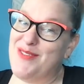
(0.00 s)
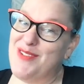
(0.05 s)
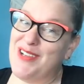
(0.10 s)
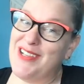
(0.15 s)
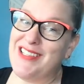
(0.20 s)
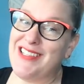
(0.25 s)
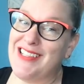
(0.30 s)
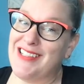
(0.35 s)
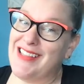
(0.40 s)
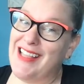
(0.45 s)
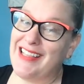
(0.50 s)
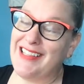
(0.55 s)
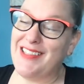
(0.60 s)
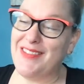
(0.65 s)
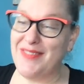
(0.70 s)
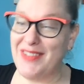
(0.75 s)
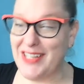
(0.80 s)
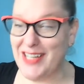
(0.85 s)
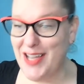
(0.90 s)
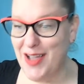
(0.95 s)
So if you guys could
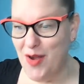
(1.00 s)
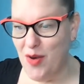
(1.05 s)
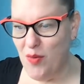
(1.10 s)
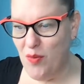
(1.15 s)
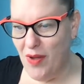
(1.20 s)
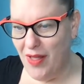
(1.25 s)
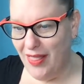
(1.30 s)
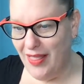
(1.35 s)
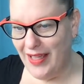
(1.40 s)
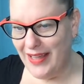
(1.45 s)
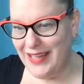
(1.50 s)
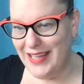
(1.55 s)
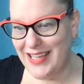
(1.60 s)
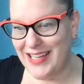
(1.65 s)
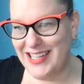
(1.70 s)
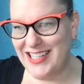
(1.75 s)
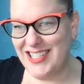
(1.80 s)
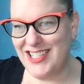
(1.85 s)
like the video while I